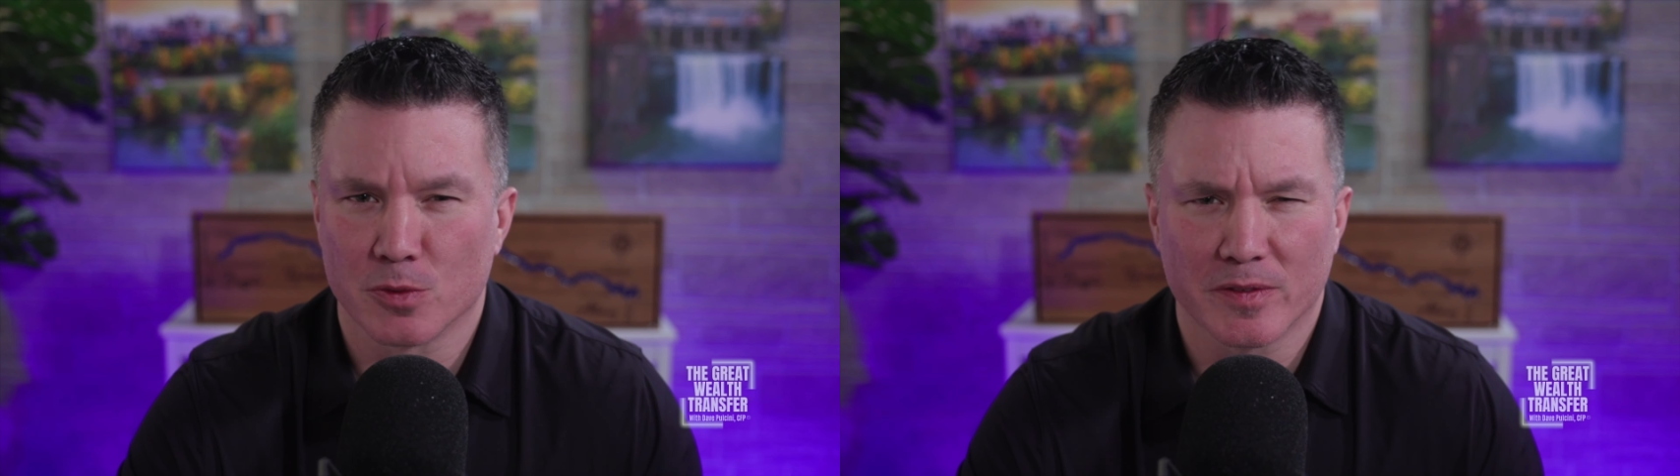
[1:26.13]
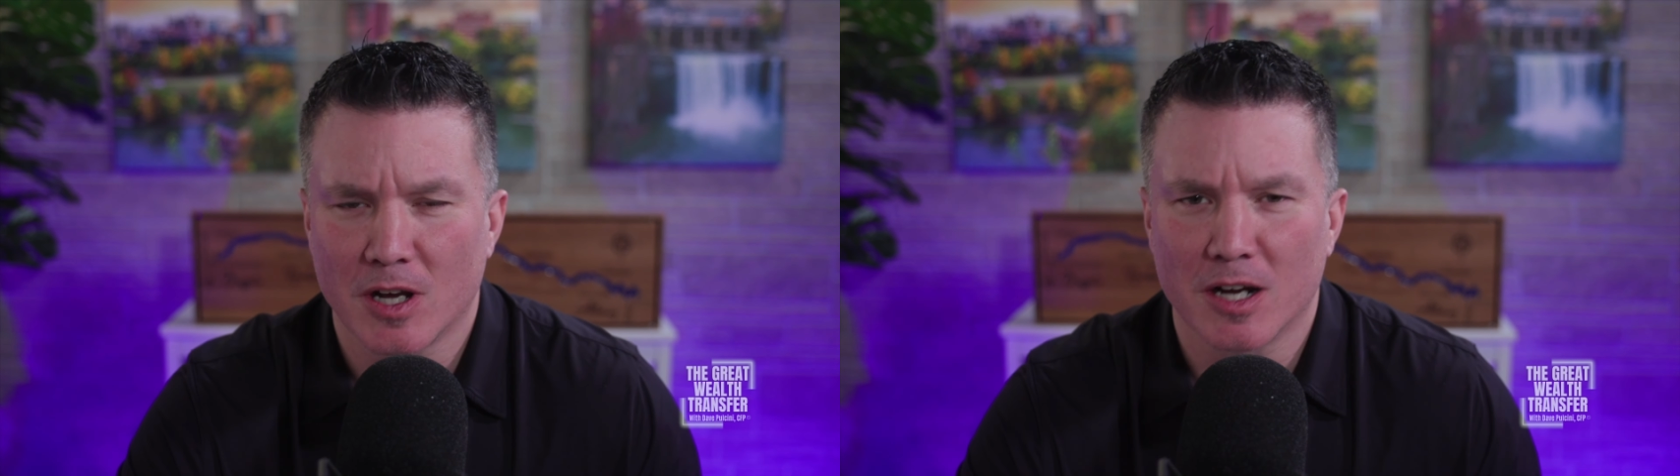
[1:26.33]

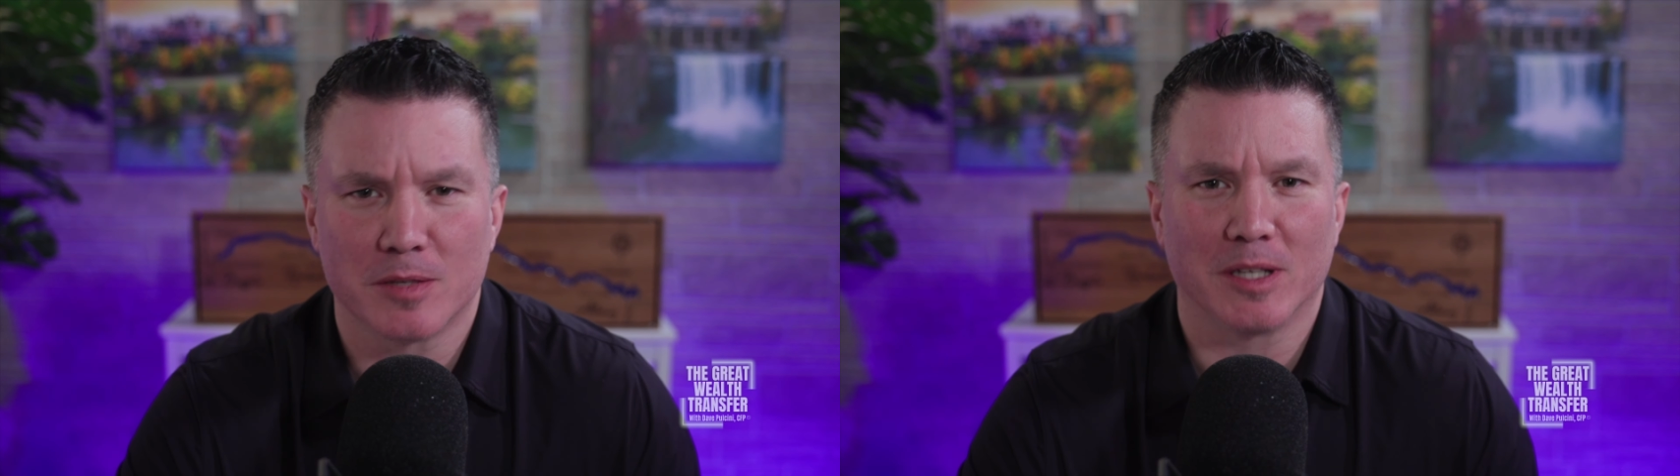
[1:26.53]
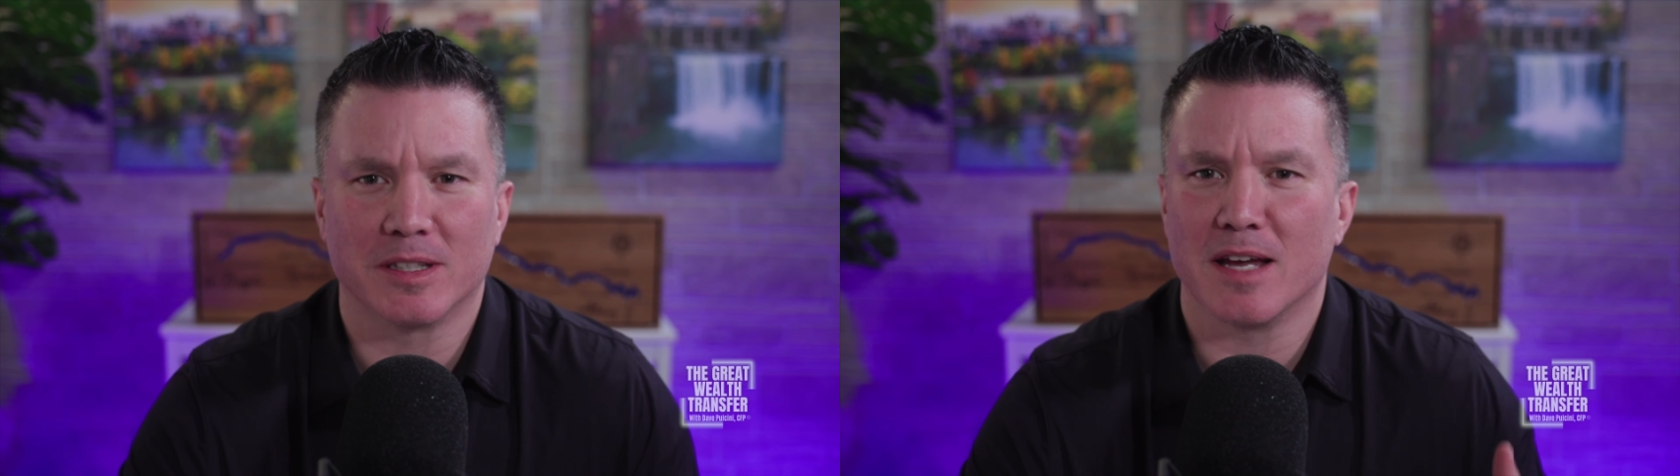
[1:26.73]
We've talked
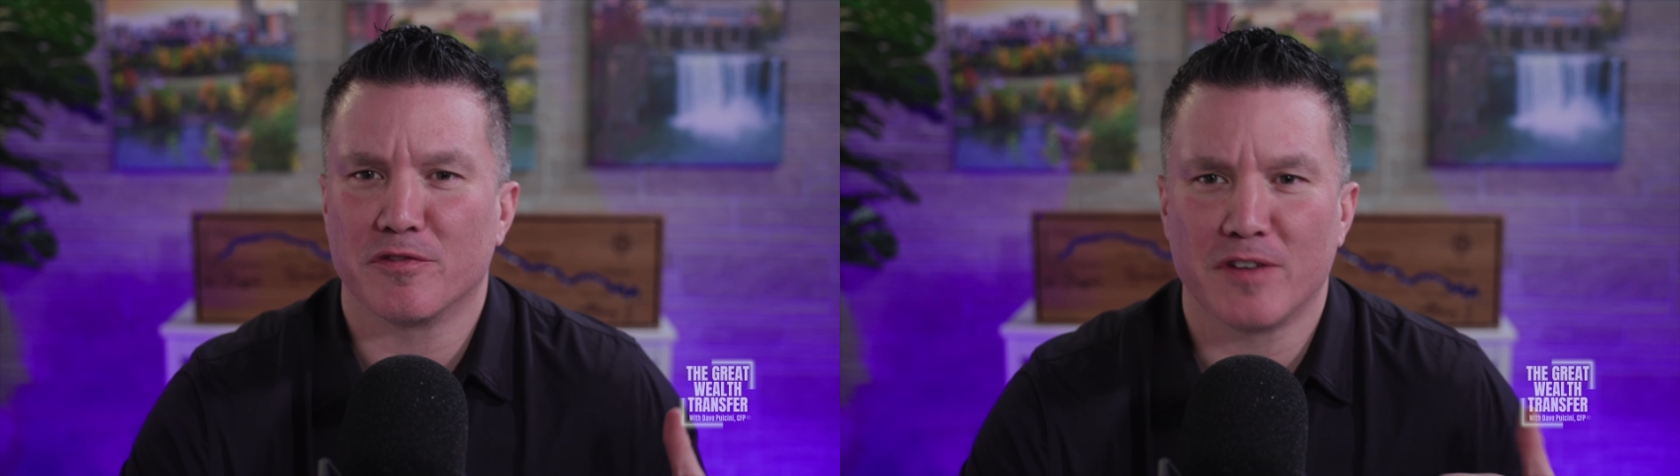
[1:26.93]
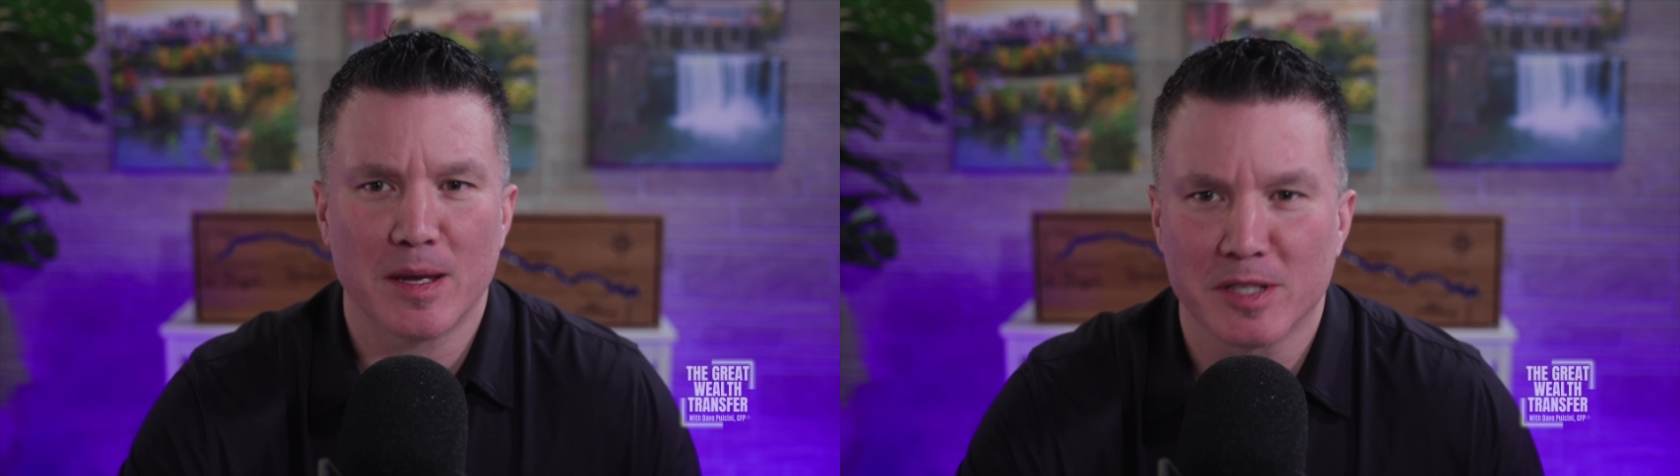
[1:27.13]
about that.
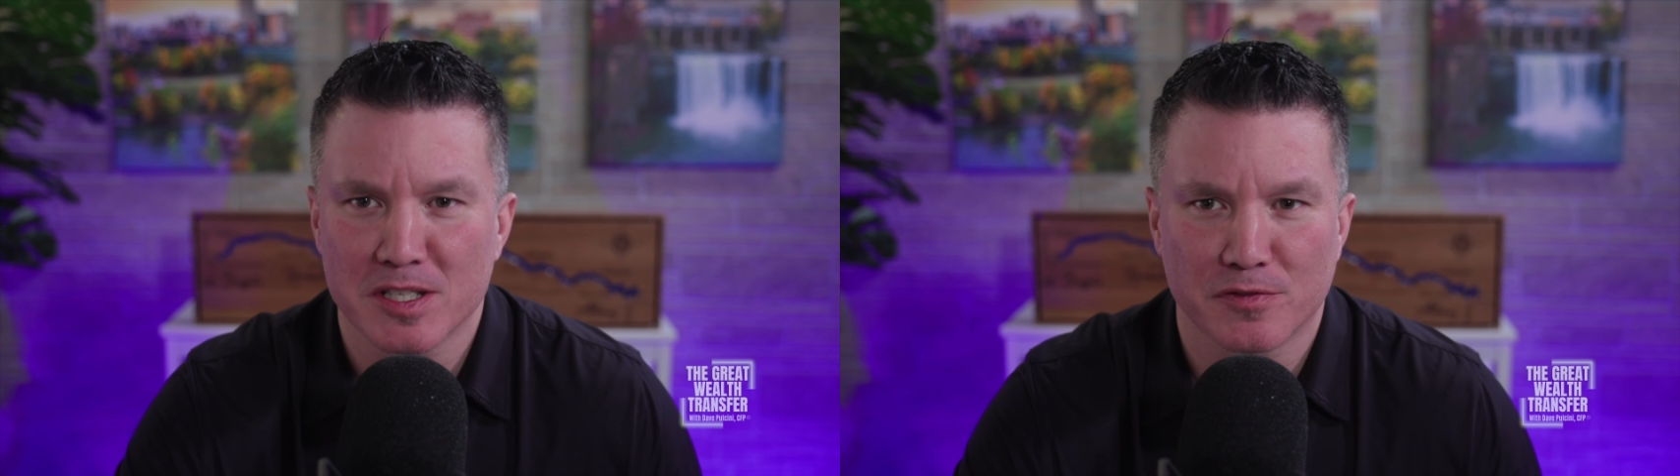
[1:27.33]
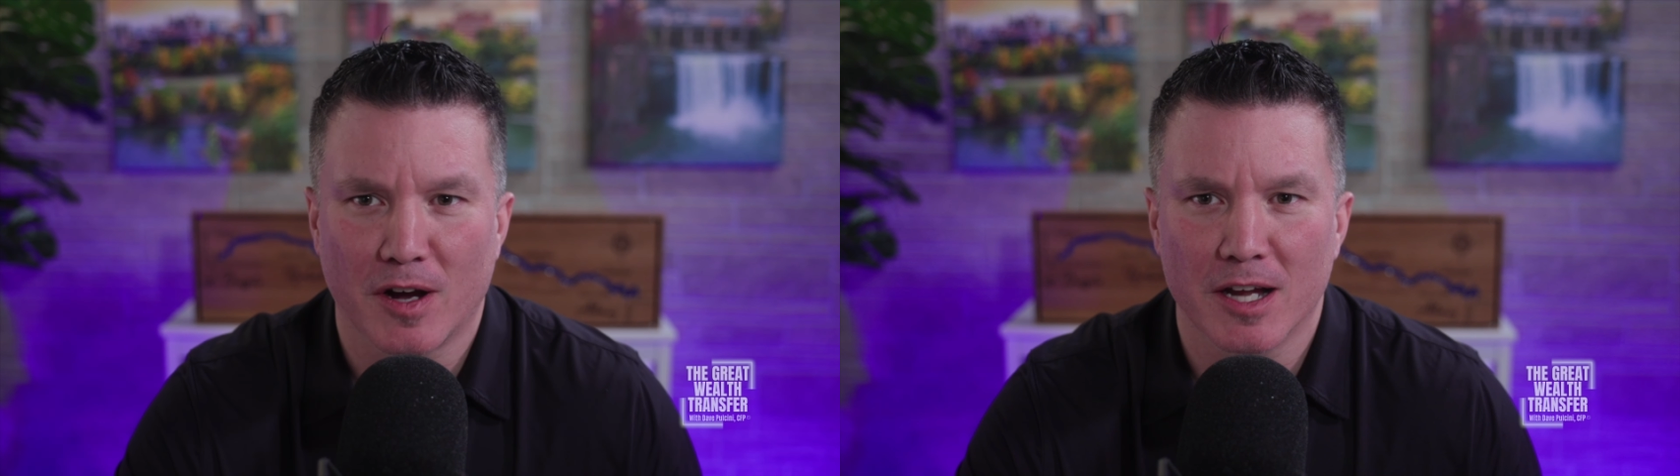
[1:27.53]

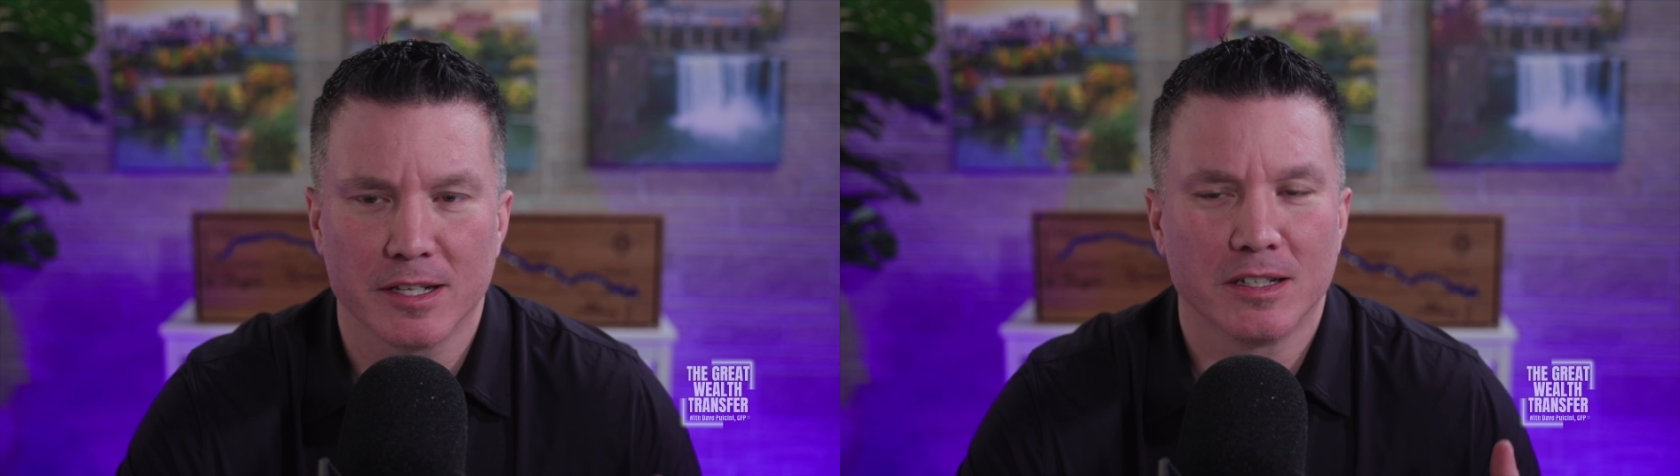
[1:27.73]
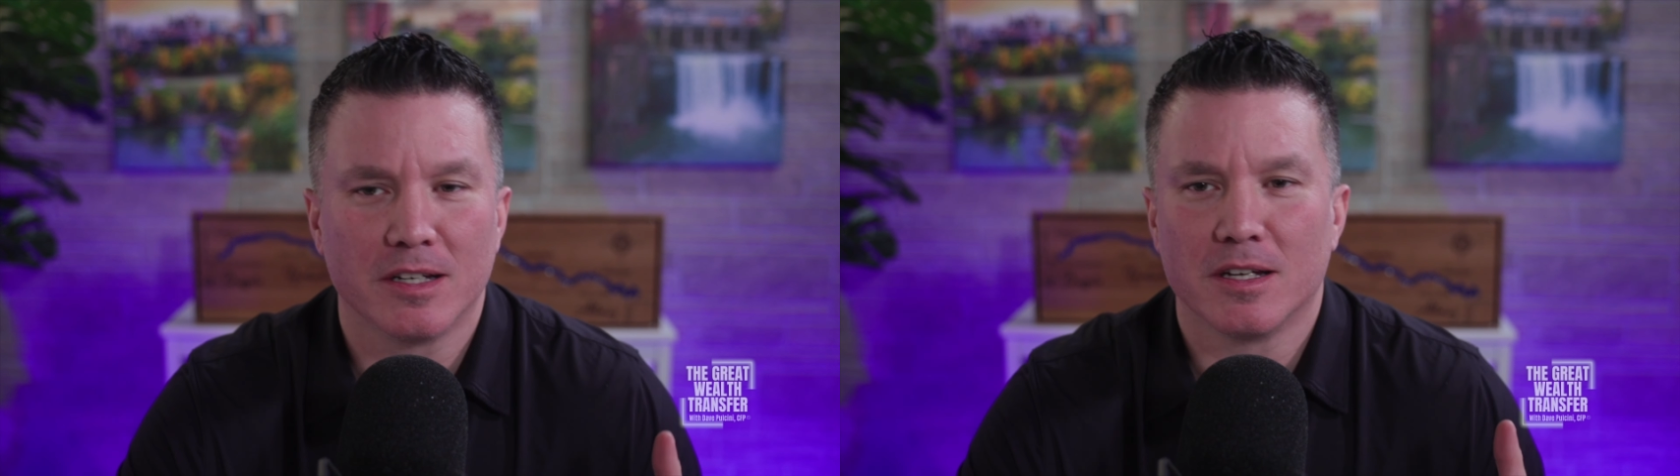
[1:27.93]
Families fight.